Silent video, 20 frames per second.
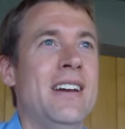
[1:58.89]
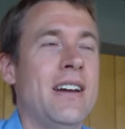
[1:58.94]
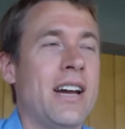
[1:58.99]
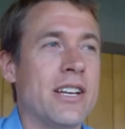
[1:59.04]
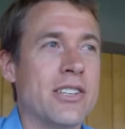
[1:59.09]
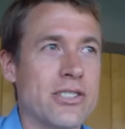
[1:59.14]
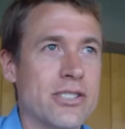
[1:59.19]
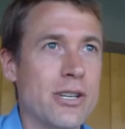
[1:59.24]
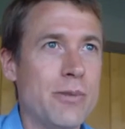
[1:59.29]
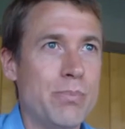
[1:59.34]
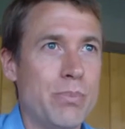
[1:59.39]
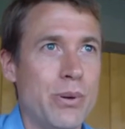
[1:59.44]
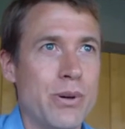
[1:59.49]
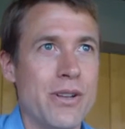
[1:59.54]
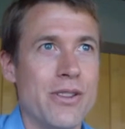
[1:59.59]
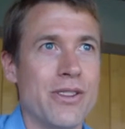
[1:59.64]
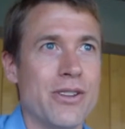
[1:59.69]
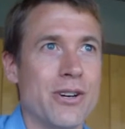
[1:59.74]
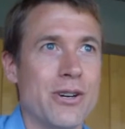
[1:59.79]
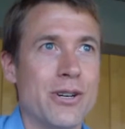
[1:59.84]
At some
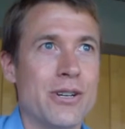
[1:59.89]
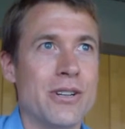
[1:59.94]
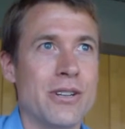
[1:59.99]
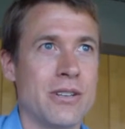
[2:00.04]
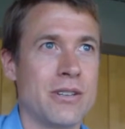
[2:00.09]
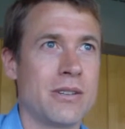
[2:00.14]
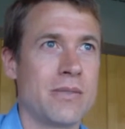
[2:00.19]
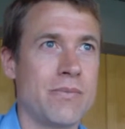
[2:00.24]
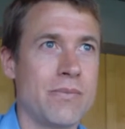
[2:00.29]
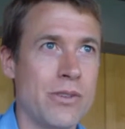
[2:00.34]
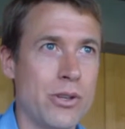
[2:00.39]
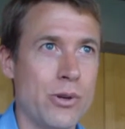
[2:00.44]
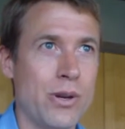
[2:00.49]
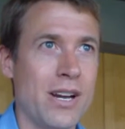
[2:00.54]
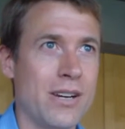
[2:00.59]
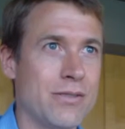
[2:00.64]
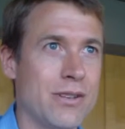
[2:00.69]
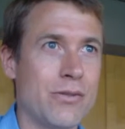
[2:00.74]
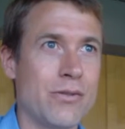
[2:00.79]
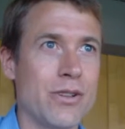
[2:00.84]
point, though, you
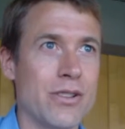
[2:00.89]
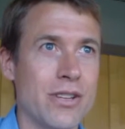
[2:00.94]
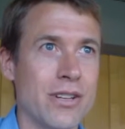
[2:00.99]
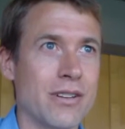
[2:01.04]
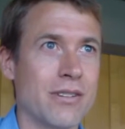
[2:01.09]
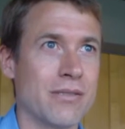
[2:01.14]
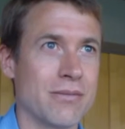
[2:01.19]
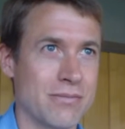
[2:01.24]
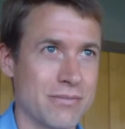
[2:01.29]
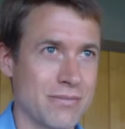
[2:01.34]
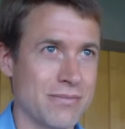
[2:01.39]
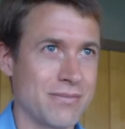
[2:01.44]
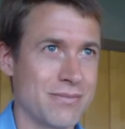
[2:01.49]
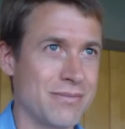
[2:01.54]
have everything